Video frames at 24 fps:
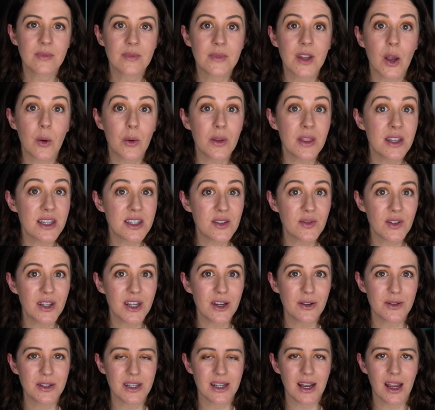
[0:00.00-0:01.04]
Now, in this
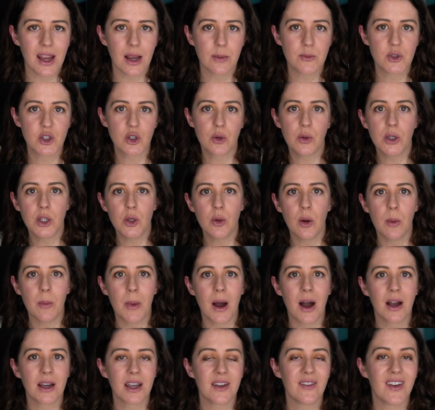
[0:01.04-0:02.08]
video today, I'm showing you a
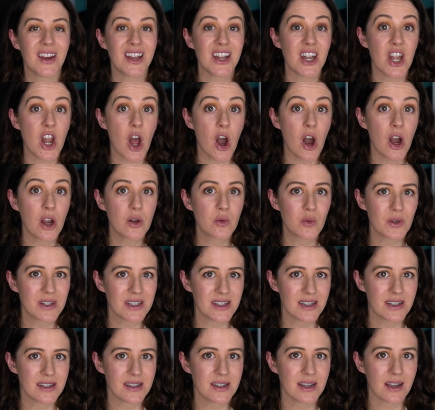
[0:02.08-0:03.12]
mock of a
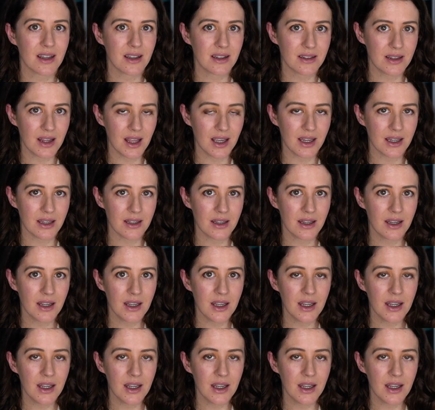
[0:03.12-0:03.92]
non-resistant client.